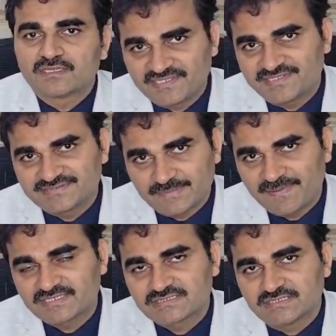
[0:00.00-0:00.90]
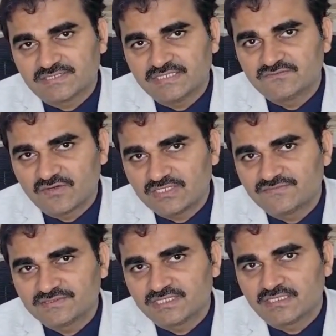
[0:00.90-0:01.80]
petrous apex
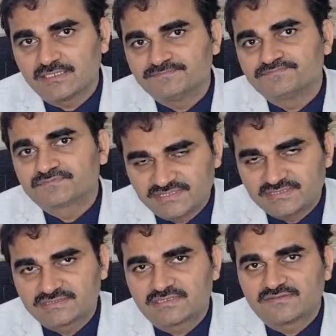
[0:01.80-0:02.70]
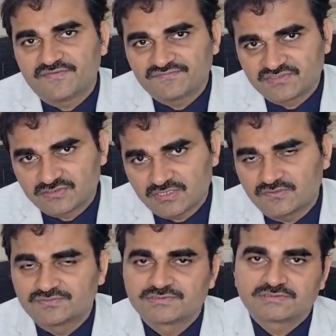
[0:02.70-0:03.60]
involving the sixth and fifth
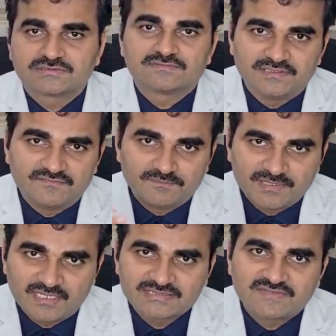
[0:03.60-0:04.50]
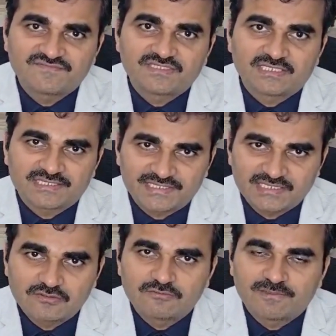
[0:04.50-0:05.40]
nerves. Because of
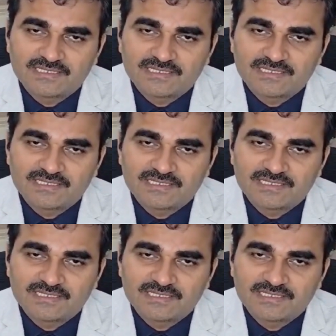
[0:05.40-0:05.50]
cranial